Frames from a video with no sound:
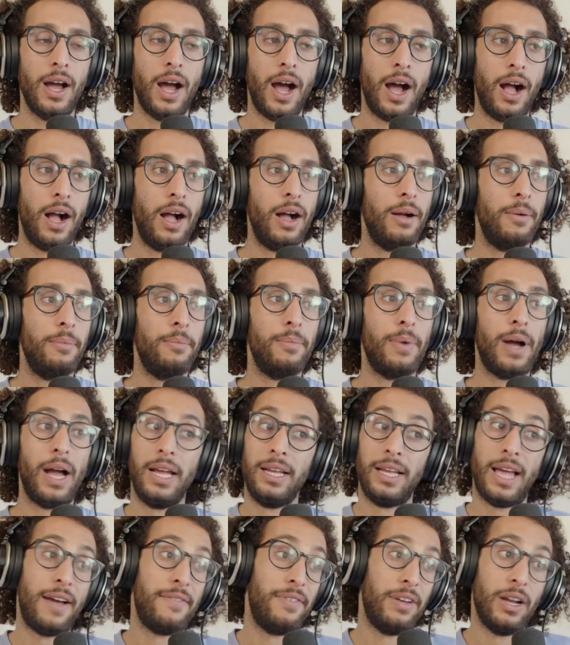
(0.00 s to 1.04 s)
Um, I
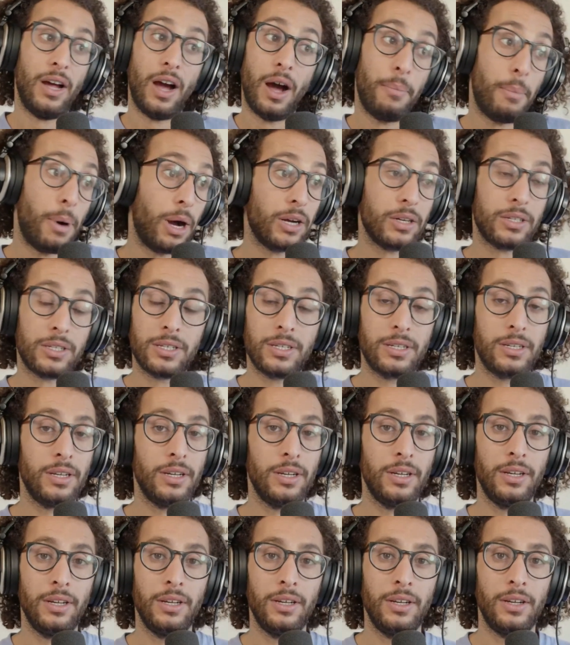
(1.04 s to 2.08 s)
have it amongst
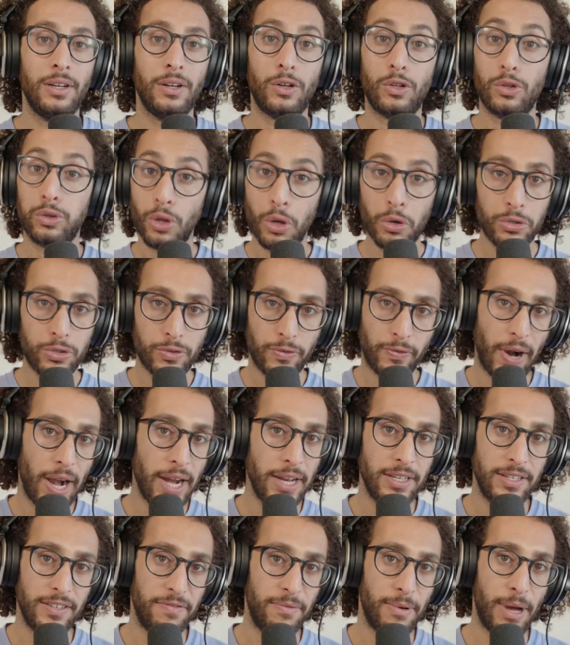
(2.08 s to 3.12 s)
close
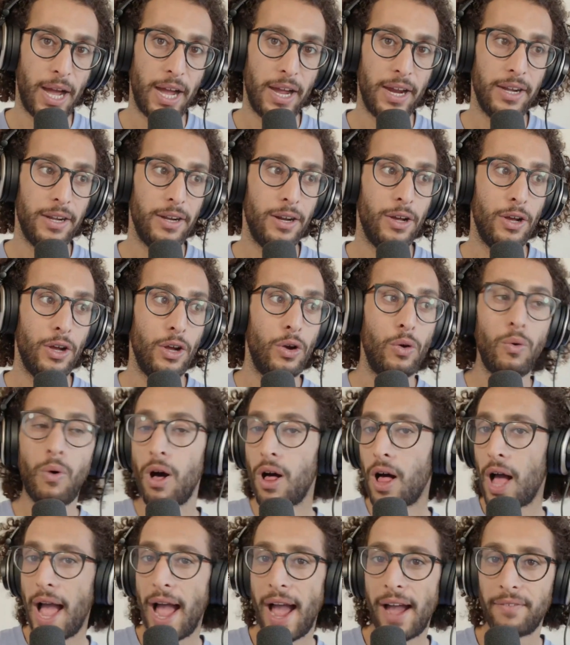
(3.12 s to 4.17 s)
friends of mine who I'll
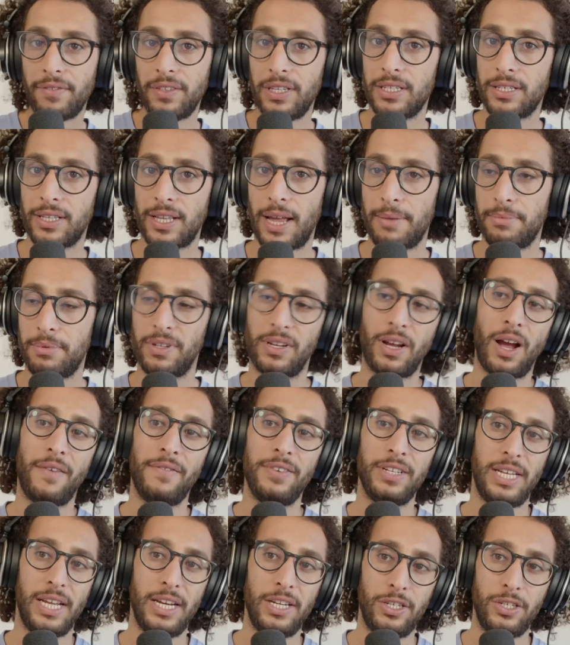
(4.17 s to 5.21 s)
have these types of
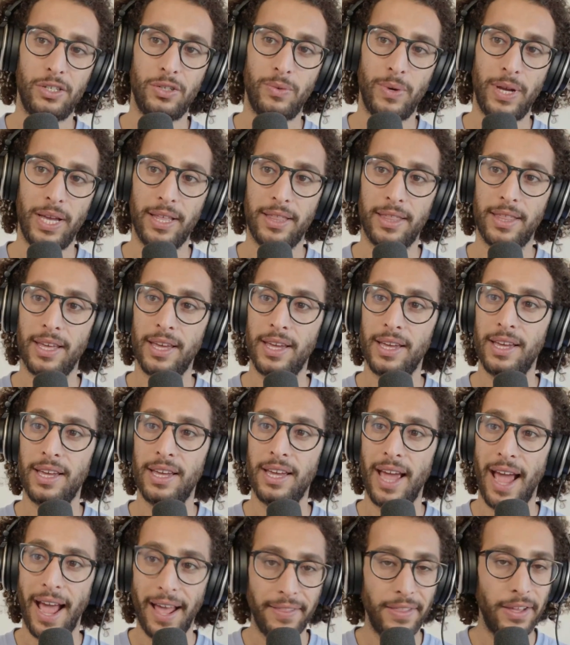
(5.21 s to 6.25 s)
conversations with.
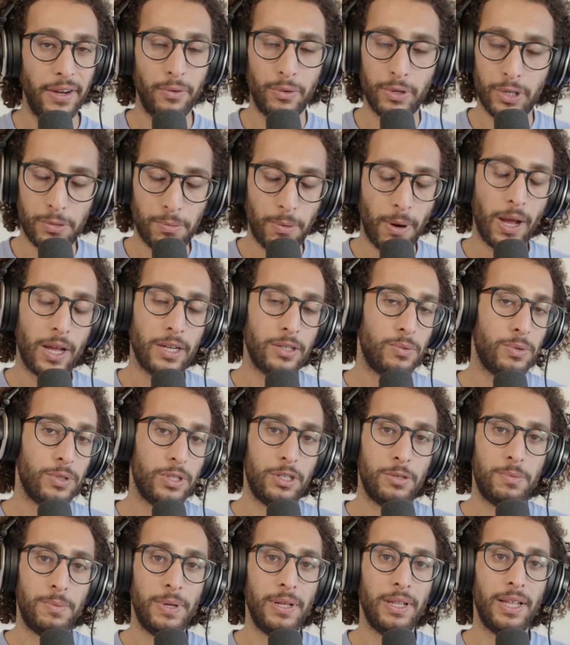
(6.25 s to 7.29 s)
And their response will
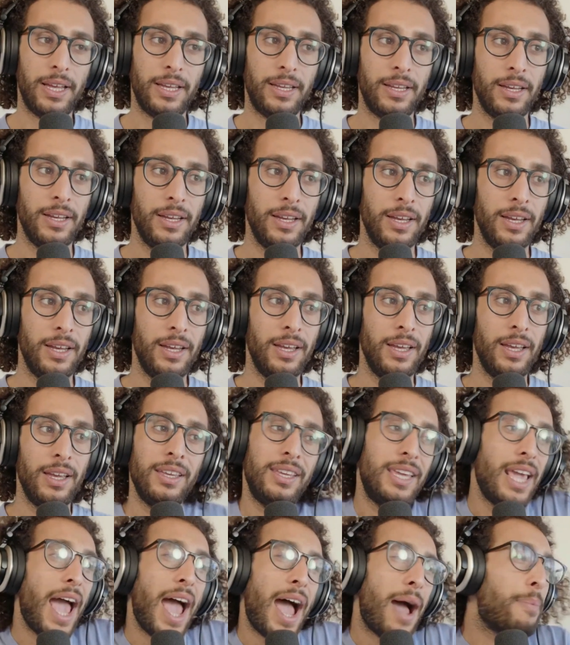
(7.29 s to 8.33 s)
just be like,
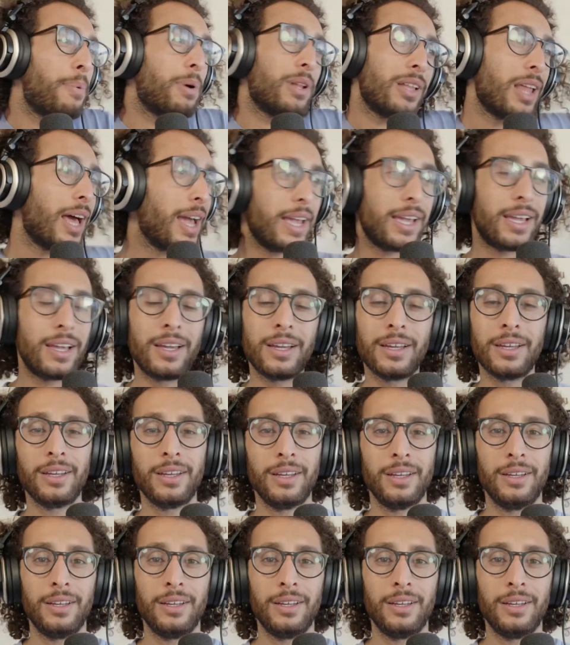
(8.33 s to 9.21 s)
yeah, but like